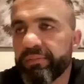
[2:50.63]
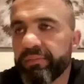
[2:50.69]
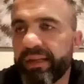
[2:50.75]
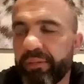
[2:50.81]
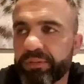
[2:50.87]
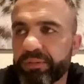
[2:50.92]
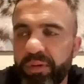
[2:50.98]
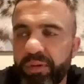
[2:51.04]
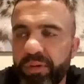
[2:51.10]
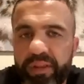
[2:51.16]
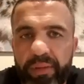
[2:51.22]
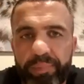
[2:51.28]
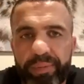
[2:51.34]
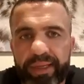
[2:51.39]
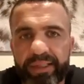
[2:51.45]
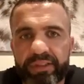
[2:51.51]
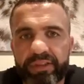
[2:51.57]
That was probably the
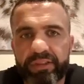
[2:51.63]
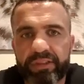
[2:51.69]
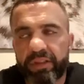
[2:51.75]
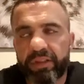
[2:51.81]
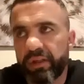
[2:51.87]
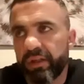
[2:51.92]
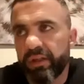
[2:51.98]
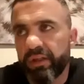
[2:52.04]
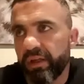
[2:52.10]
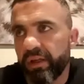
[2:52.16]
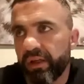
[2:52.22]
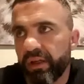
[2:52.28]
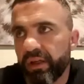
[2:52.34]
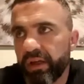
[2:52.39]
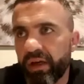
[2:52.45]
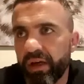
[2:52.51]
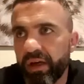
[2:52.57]
biggest
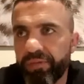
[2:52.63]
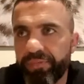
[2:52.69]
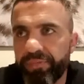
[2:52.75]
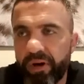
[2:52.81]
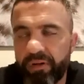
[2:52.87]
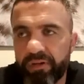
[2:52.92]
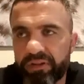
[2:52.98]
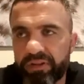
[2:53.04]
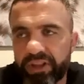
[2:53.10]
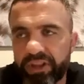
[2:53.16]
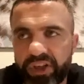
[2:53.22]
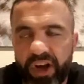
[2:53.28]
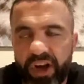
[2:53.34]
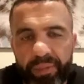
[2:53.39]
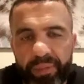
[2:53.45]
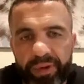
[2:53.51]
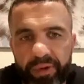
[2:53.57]
as far as the
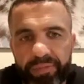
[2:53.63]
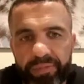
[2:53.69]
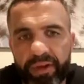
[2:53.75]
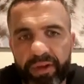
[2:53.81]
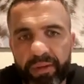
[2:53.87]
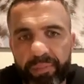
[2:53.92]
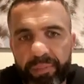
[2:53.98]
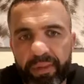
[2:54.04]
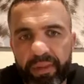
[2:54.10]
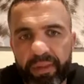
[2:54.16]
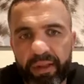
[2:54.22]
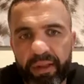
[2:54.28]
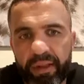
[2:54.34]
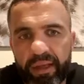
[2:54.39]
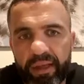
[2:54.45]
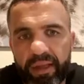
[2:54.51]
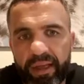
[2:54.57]
timing of it
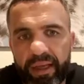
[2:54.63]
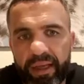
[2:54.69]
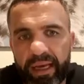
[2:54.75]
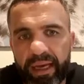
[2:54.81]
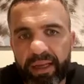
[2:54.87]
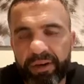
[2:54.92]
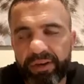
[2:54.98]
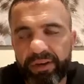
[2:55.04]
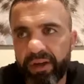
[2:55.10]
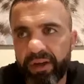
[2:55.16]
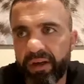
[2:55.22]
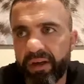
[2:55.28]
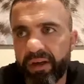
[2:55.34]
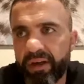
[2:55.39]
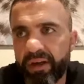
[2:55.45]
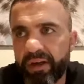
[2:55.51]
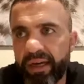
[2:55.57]
and
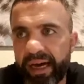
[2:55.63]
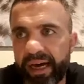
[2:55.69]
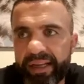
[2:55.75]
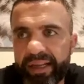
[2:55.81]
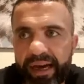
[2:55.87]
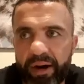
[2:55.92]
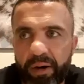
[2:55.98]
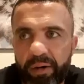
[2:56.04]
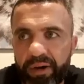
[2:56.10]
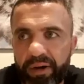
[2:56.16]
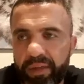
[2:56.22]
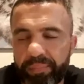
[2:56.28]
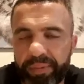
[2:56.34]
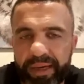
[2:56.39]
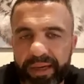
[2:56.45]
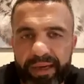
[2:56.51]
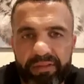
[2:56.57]
how it's
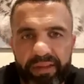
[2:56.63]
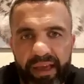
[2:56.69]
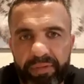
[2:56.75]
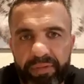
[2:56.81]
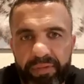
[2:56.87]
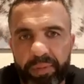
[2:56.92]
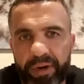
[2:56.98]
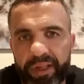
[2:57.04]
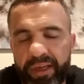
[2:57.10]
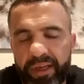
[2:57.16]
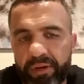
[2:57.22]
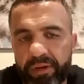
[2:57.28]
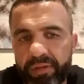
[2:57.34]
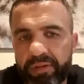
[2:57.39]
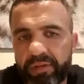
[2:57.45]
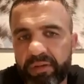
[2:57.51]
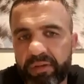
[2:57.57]
biggest to everybody
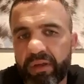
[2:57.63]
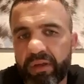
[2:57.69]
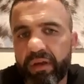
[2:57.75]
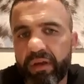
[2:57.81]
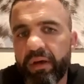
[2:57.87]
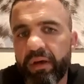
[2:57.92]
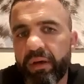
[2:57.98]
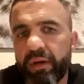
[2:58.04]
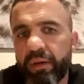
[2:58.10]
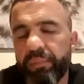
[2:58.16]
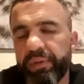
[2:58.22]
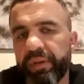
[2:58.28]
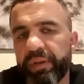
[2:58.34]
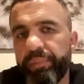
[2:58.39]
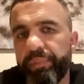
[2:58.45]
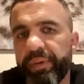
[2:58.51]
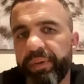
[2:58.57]
else. But the
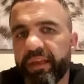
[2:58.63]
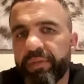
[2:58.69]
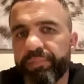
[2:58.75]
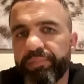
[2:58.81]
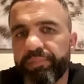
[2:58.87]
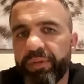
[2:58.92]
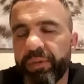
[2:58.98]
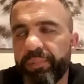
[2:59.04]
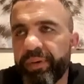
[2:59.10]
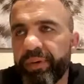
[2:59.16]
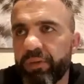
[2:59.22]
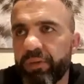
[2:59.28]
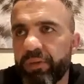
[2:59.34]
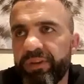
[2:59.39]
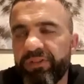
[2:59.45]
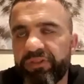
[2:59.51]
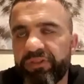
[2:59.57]
biggest
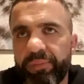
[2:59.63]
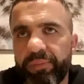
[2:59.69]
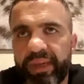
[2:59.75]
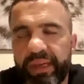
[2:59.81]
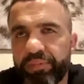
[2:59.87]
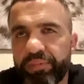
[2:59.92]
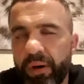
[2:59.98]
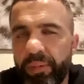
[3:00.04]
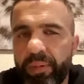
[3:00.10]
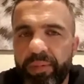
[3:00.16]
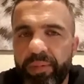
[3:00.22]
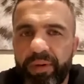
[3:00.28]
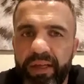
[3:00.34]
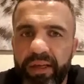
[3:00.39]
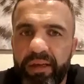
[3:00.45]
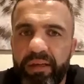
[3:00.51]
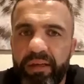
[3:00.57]
win to me
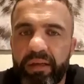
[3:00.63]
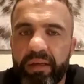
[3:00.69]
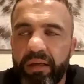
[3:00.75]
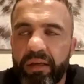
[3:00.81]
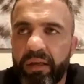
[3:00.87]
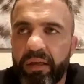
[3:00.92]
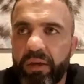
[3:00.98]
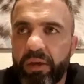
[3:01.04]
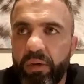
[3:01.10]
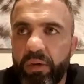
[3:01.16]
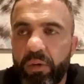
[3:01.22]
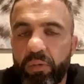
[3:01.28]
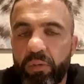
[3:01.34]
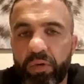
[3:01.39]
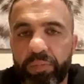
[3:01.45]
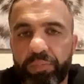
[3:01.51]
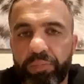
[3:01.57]
probably
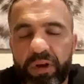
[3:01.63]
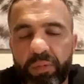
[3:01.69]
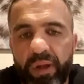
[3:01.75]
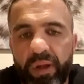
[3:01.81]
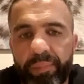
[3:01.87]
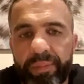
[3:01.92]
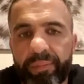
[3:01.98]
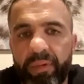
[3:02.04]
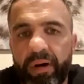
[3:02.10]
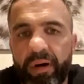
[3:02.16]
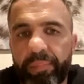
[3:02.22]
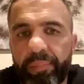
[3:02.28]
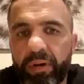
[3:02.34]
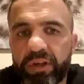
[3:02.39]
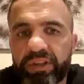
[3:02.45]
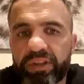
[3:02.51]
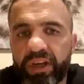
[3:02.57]
was when I beat Mark
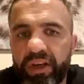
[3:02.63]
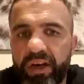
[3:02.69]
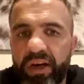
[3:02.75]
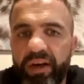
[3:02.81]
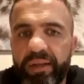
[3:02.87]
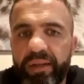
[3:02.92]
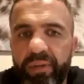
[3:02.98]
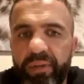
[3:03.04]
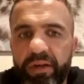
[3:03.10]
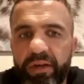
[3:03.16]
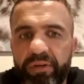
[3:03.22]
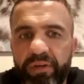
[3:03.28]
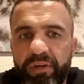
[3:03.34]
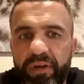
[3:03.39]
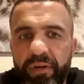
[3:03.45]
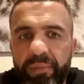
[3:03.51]
Potter early in my career.